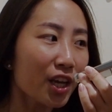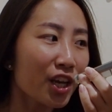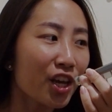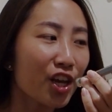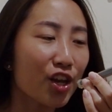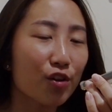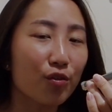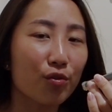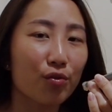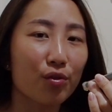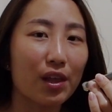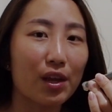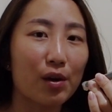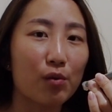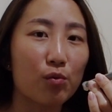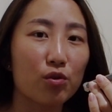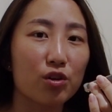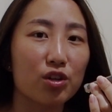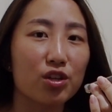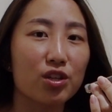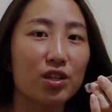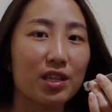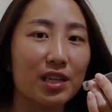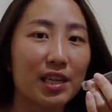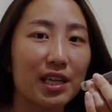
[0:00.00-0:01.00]
they were
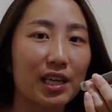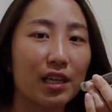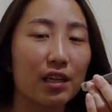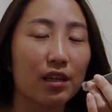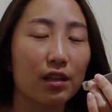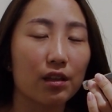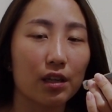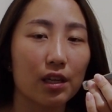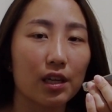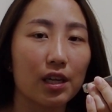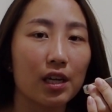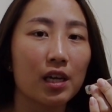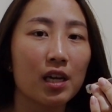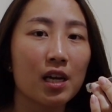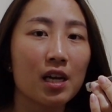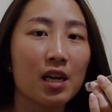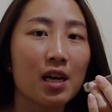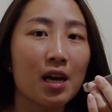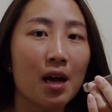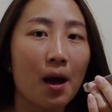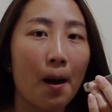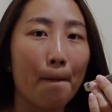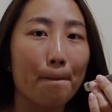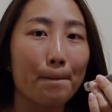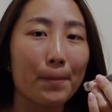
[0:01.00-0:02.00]
sneakily
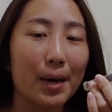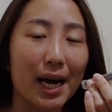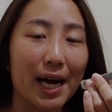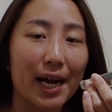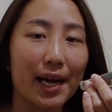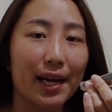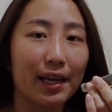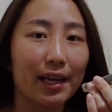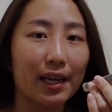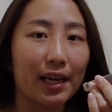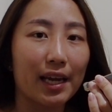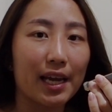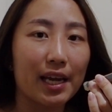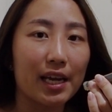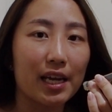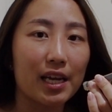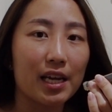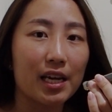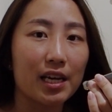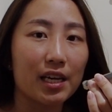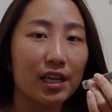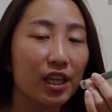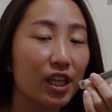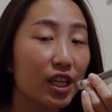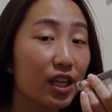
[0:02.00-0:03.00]
buying
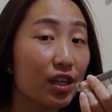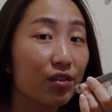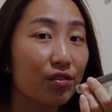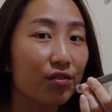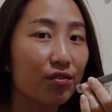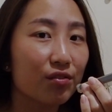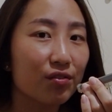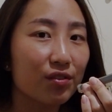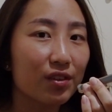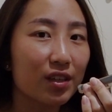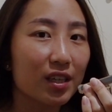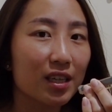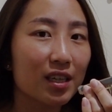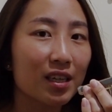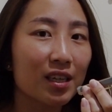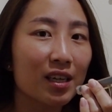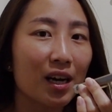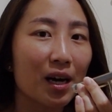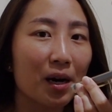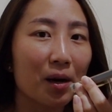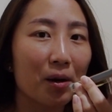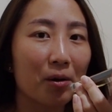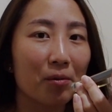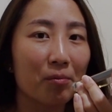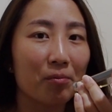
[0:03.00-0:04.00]
a gift
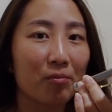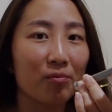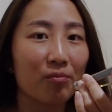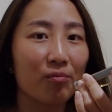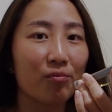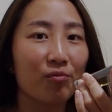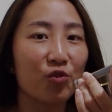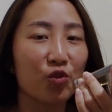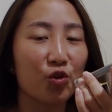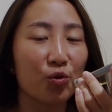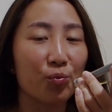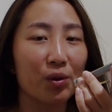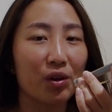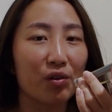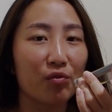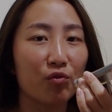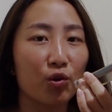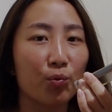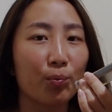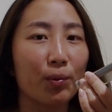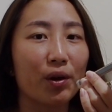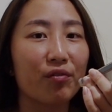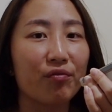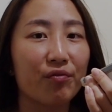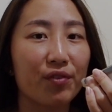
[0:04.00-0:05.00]
for me
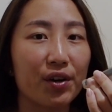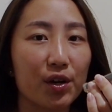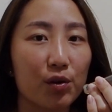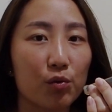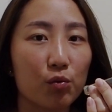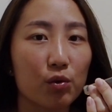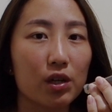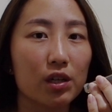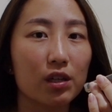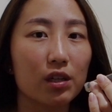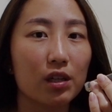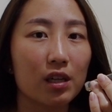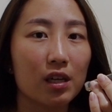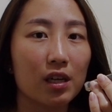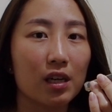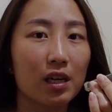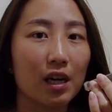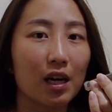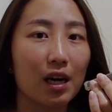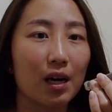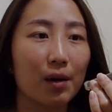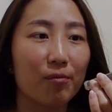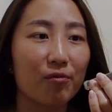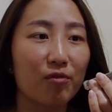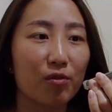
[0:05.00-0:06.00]
for my farewell
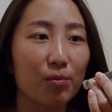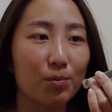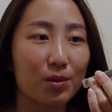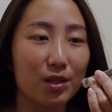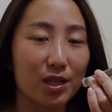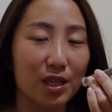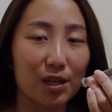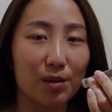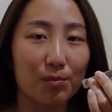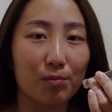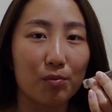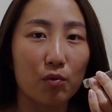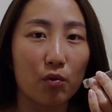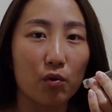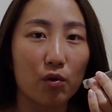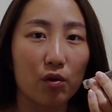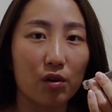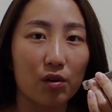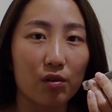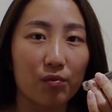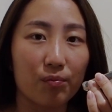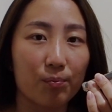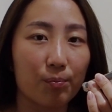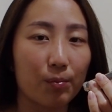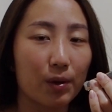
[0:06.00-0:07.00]
from
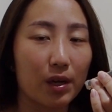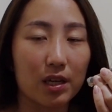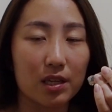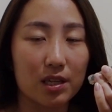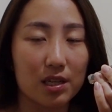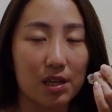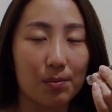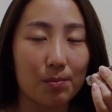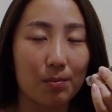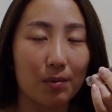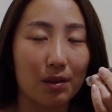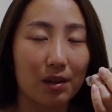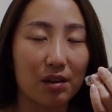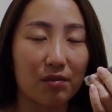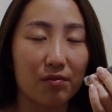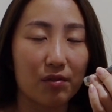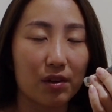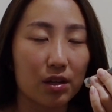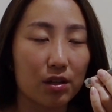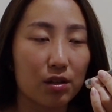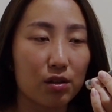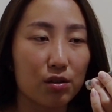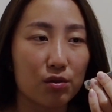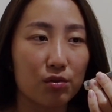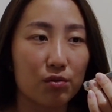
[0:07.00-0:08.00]
Singapore, because I'm
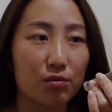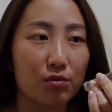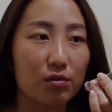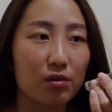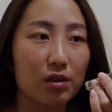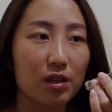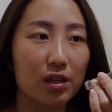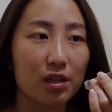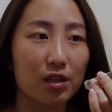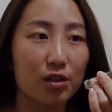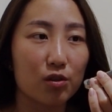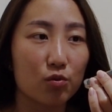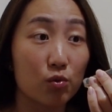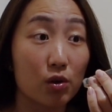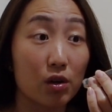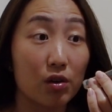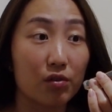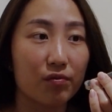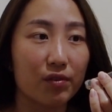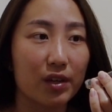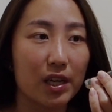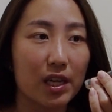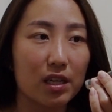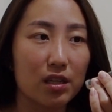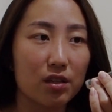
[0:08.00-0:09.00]
leaving soon in
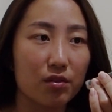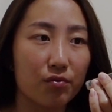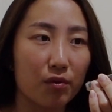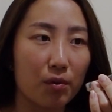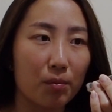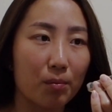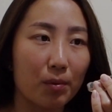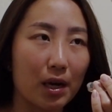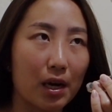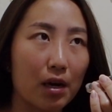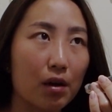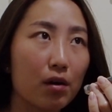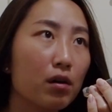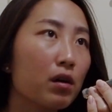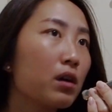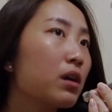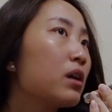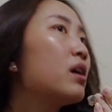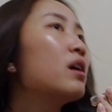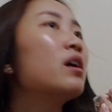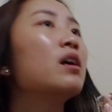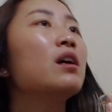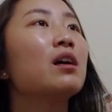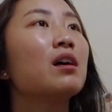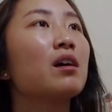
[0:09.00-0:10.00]
12 days from now.
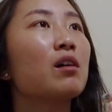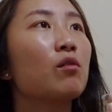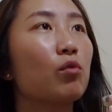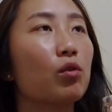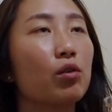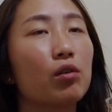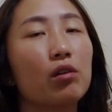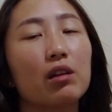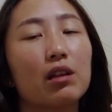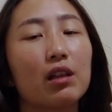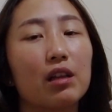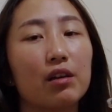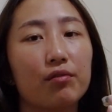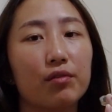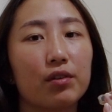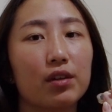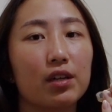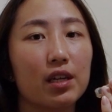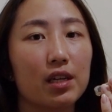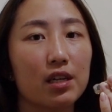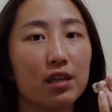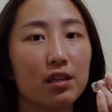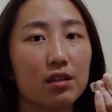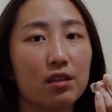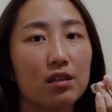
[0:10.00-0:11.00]
Well, 11
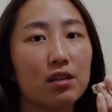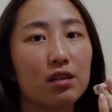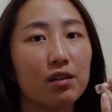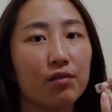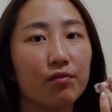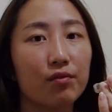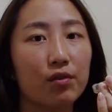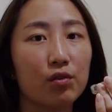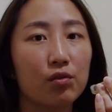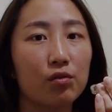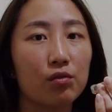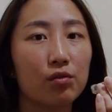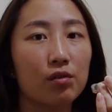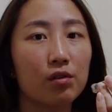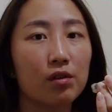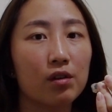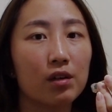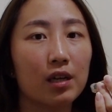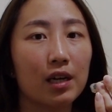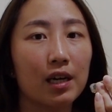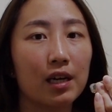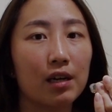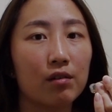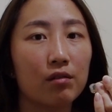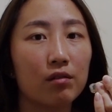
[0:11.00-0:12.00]
days if you
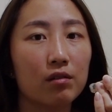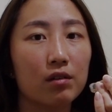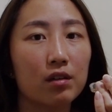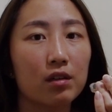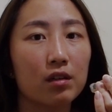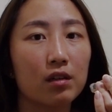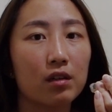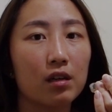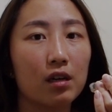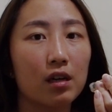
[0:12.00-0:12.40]
count